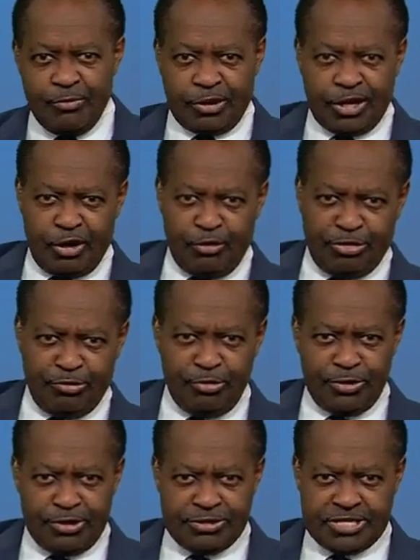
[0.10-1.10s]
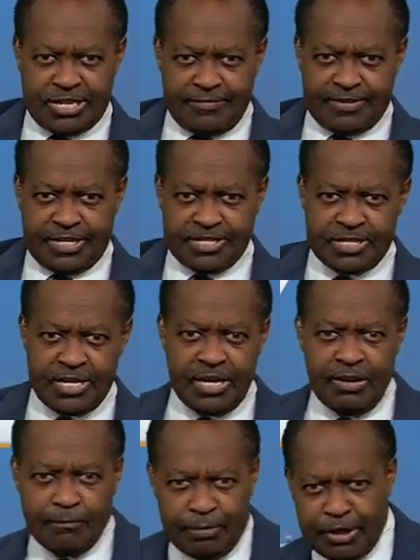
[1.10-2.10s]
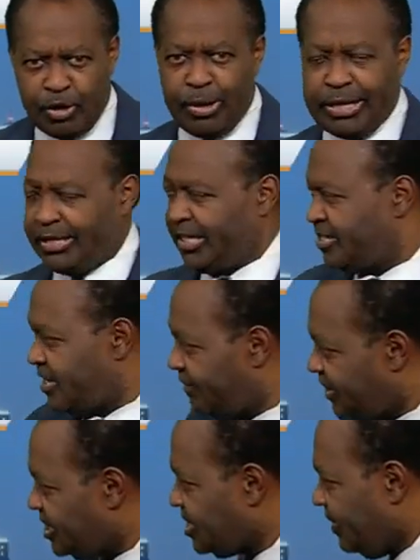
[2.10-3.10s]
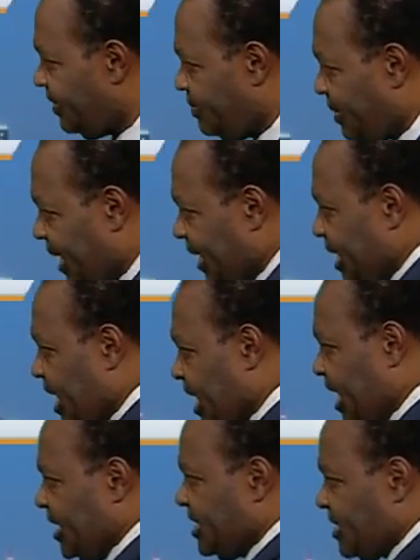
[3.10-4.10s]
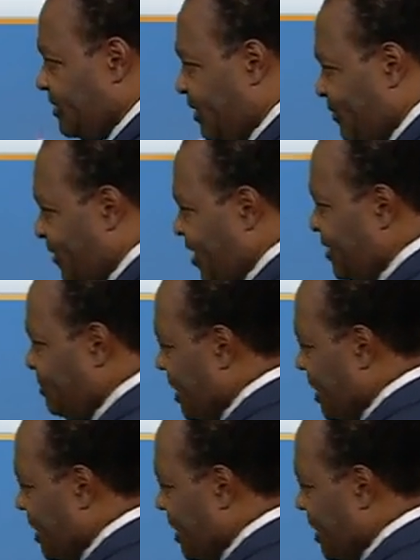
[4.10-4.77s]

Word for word: We're going to go through those 70s pretty quickly. 77 by 9, 75